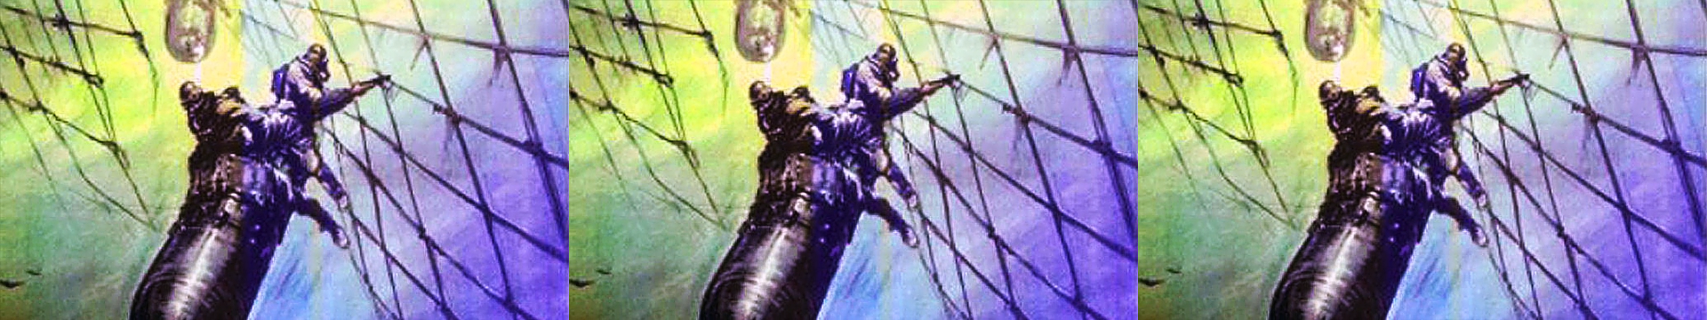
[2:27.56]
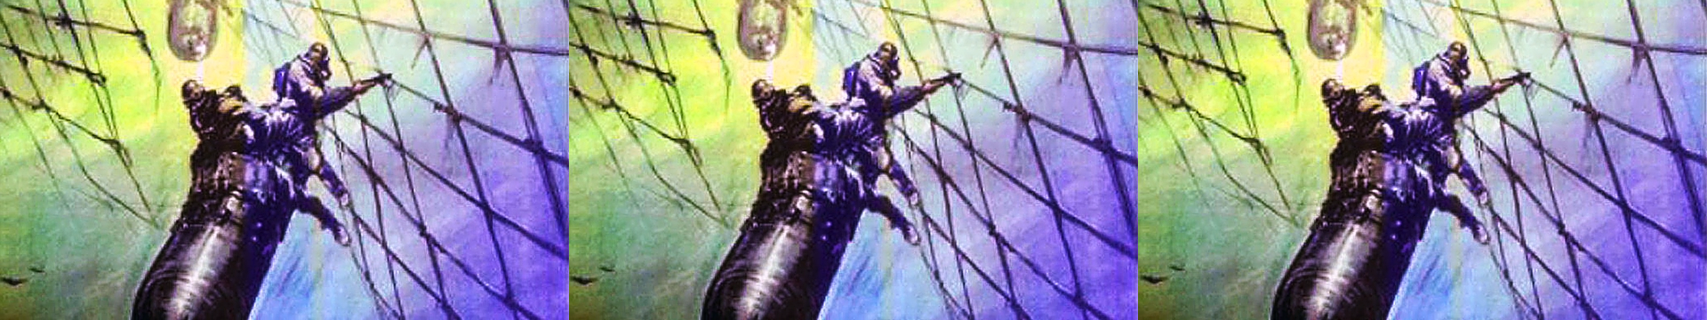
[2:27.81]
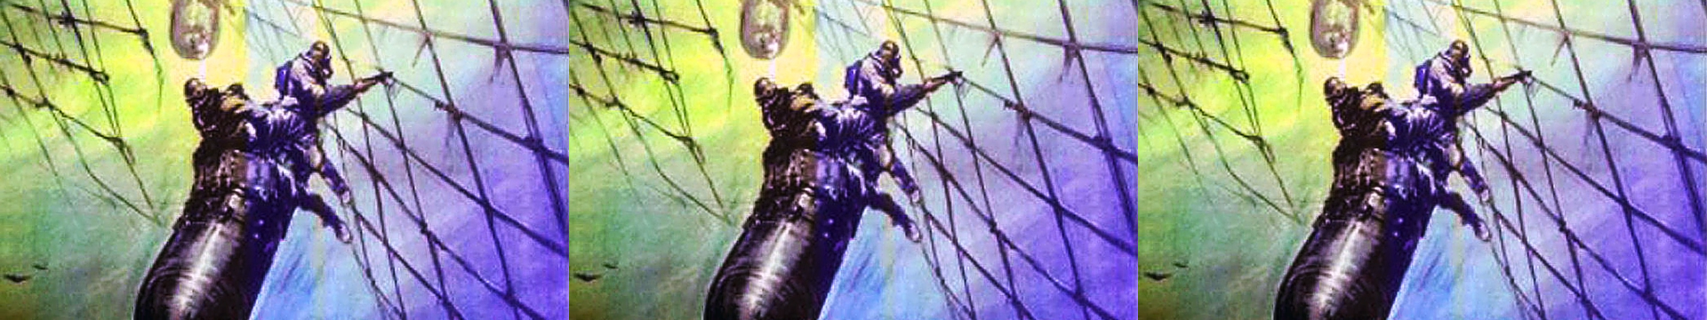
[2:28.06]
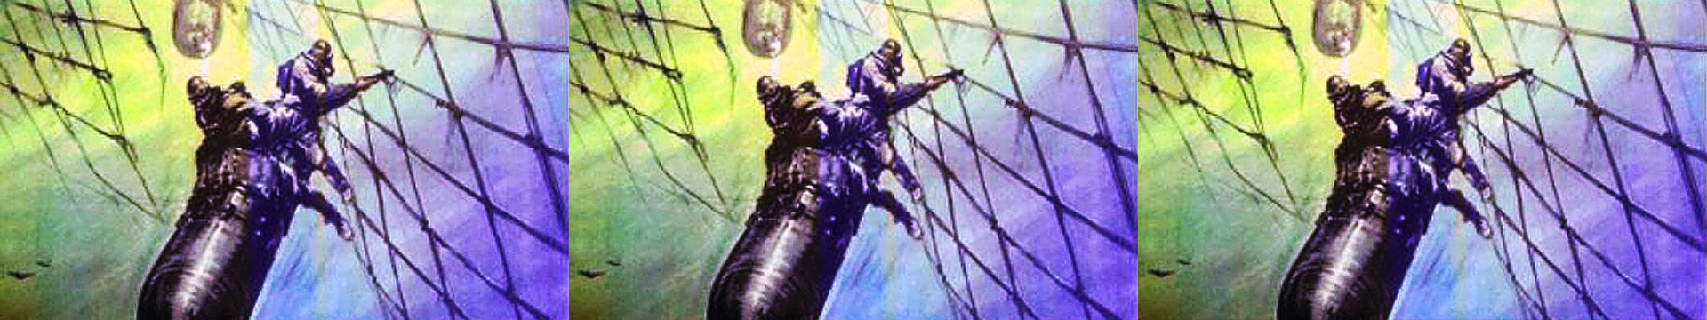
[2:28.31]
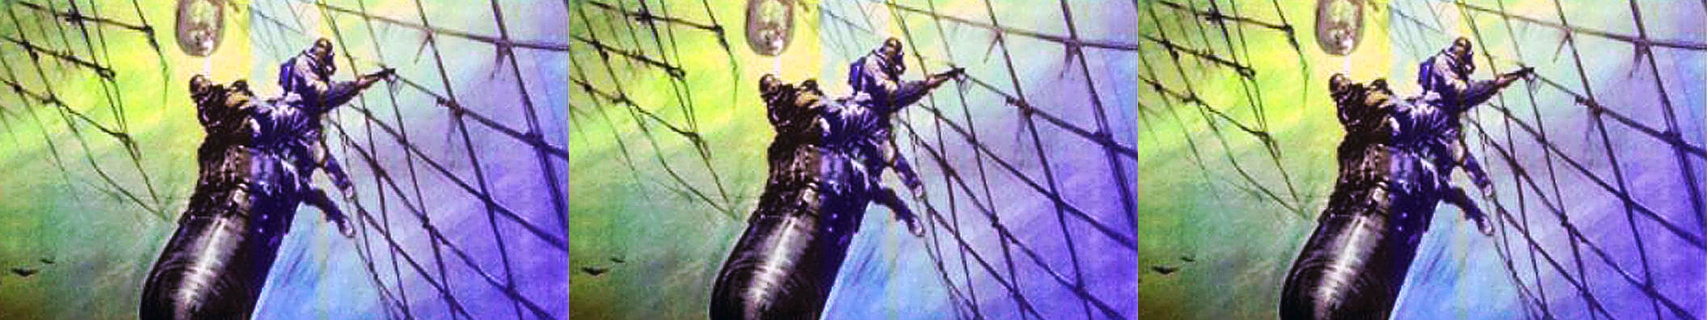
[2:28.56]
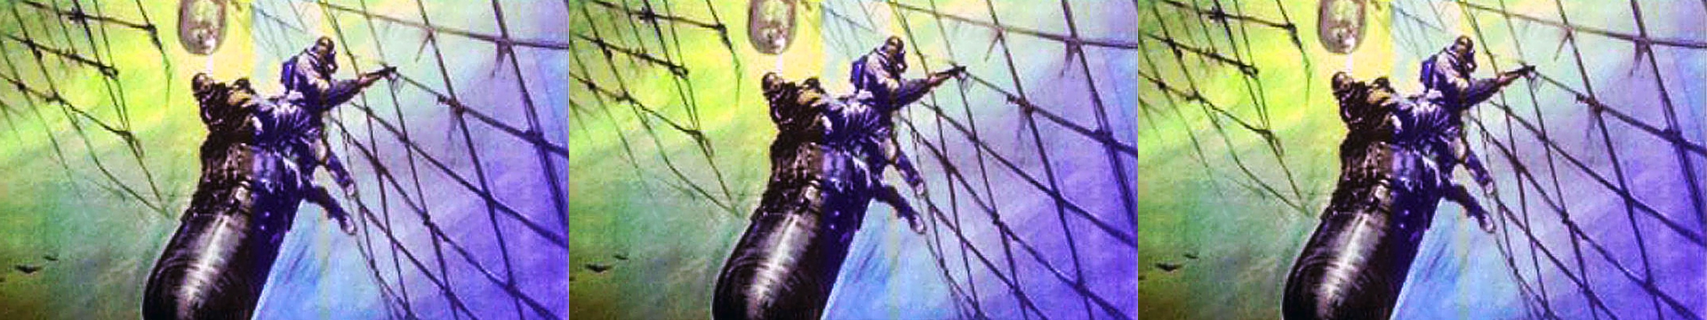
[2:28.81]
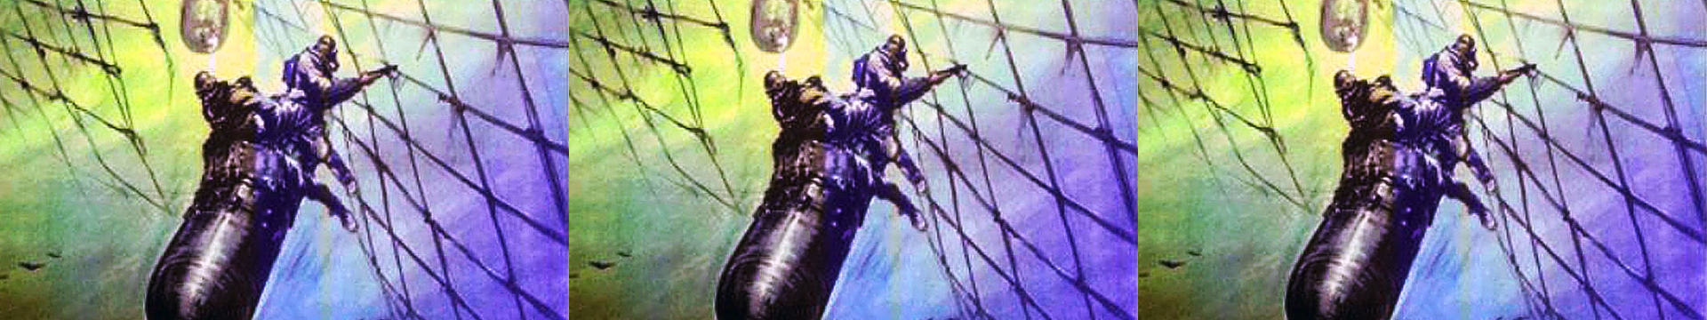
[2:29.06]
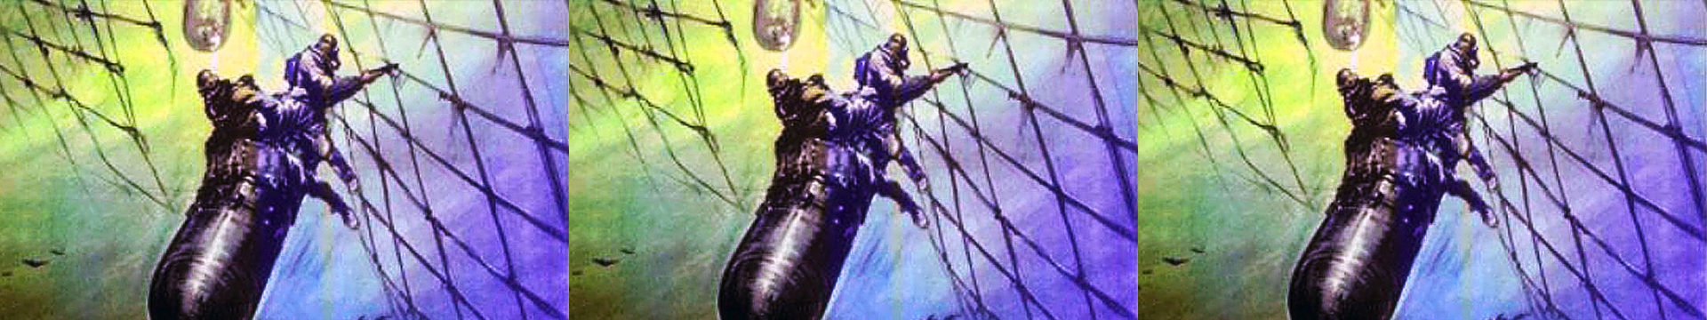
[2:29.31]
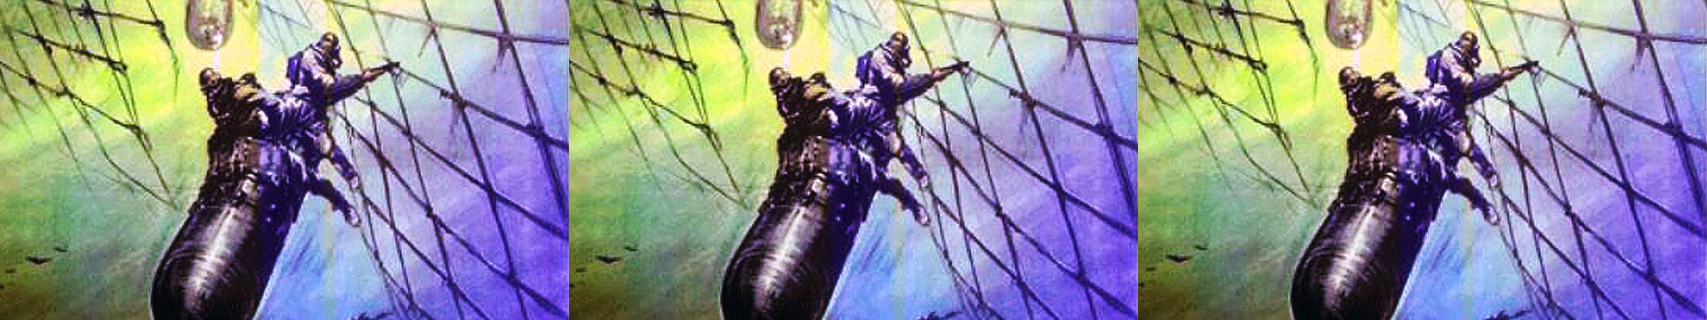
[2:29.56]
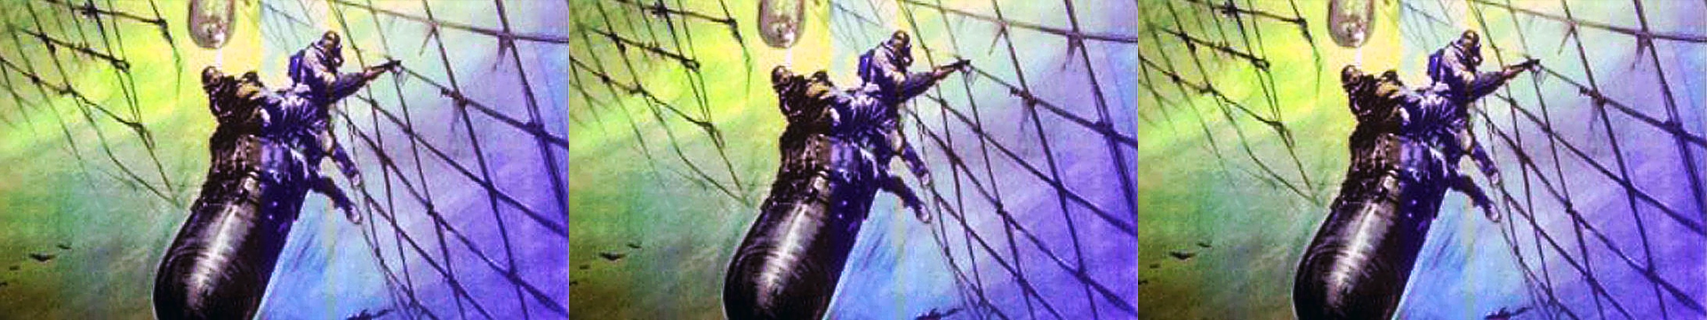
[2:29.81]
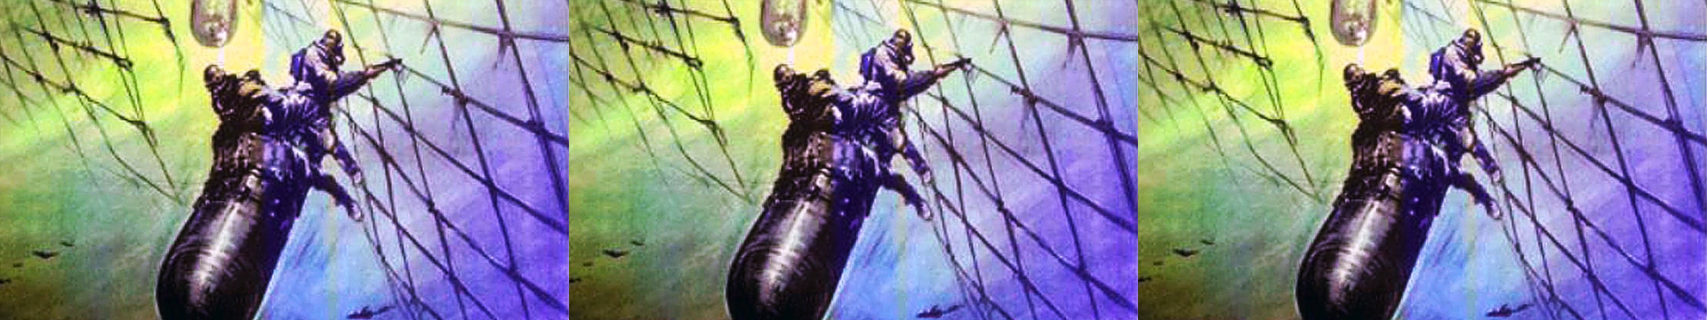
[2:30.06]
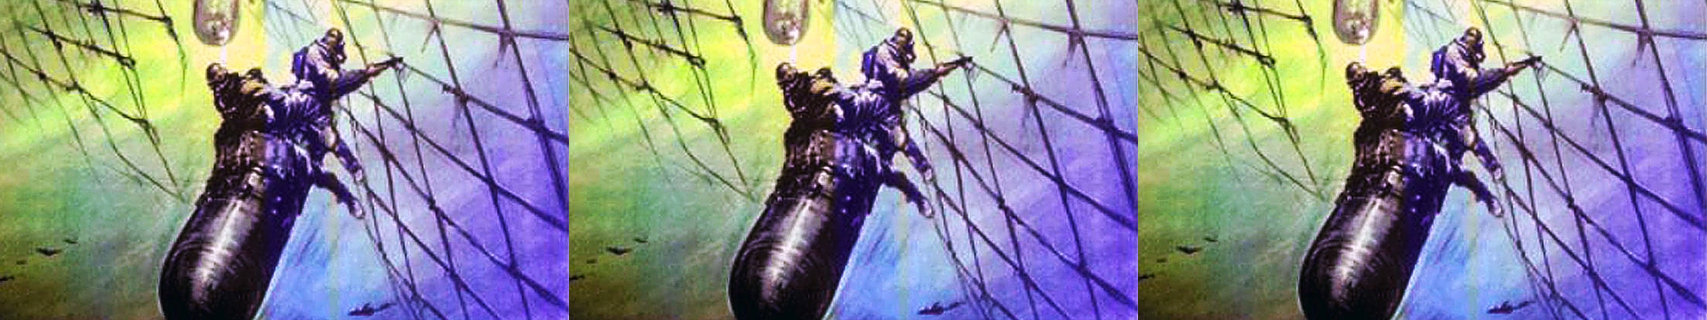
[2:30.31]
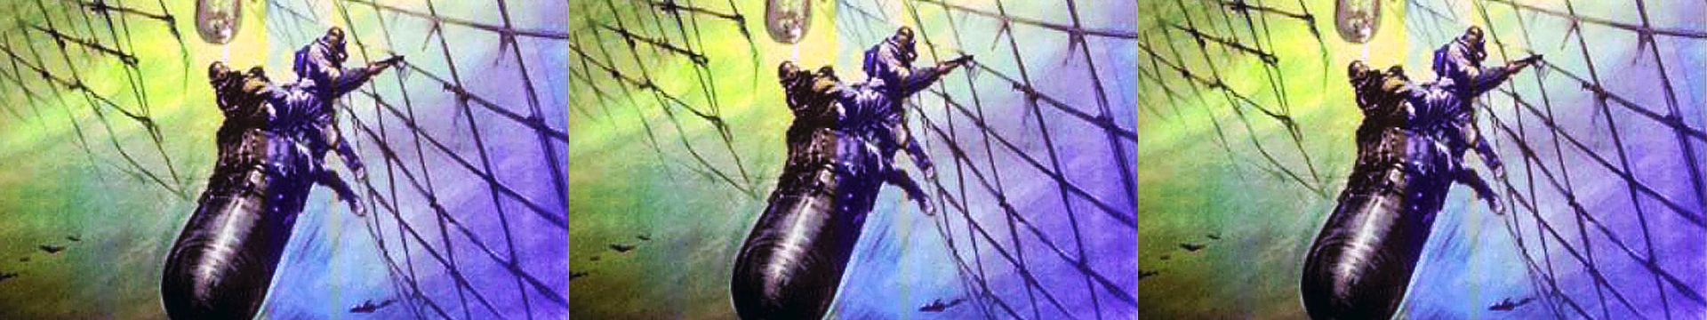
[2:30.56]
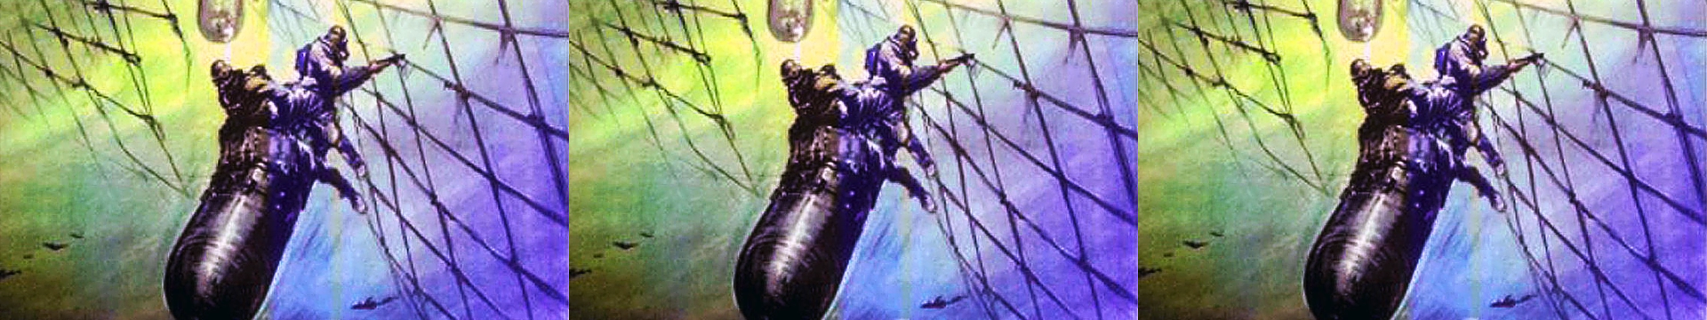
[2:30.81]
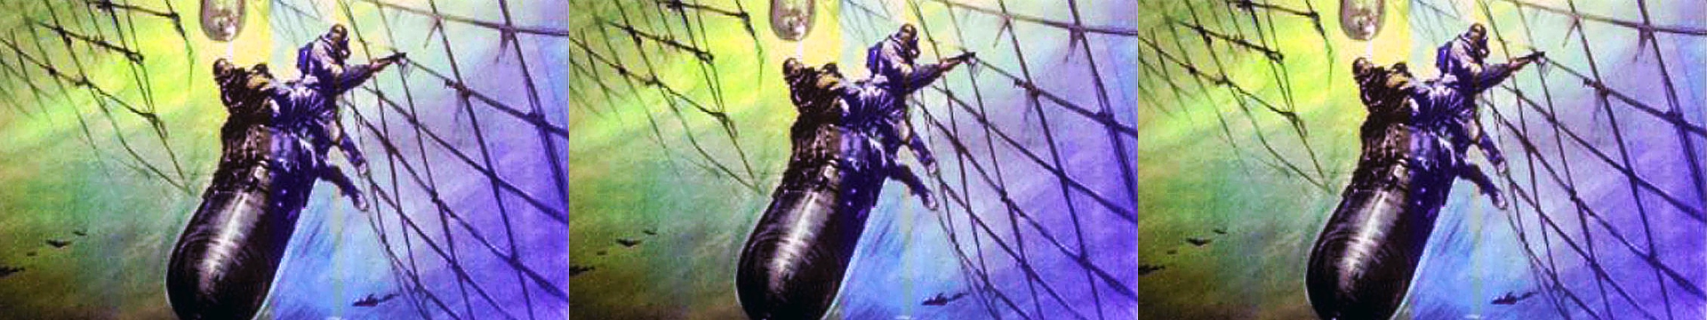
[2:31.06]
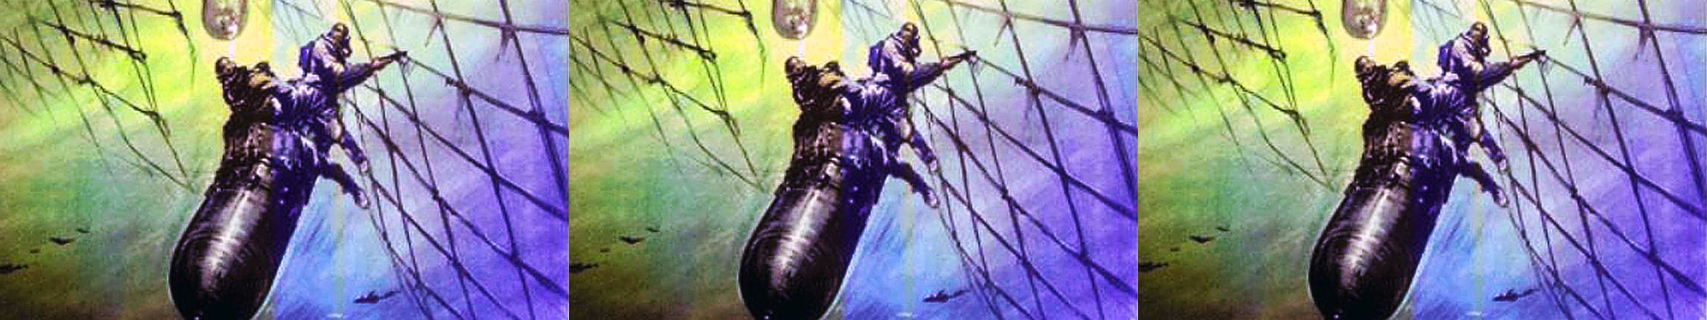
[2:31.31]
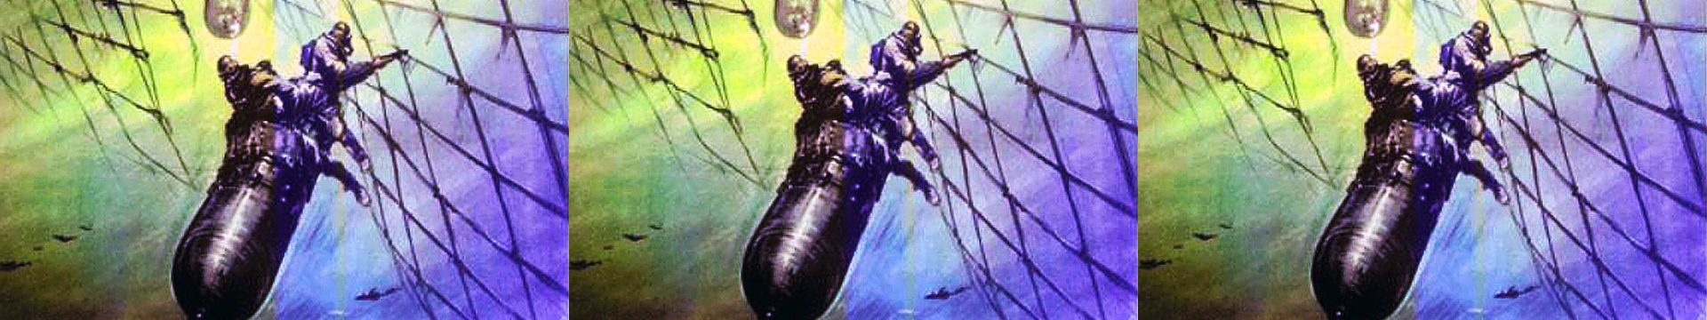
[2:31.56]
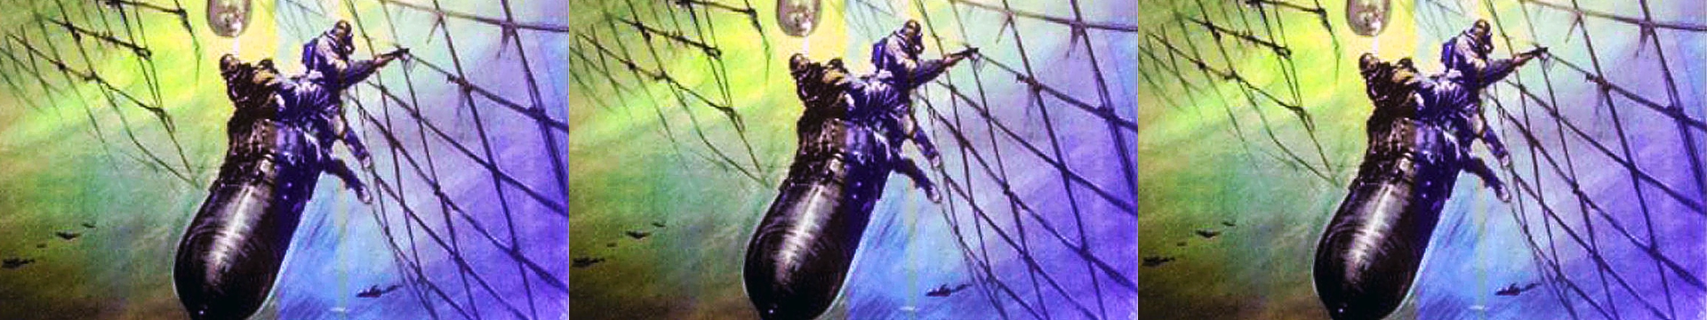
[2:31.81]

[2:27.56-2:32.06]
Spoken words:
Nobody's mouth can be seen.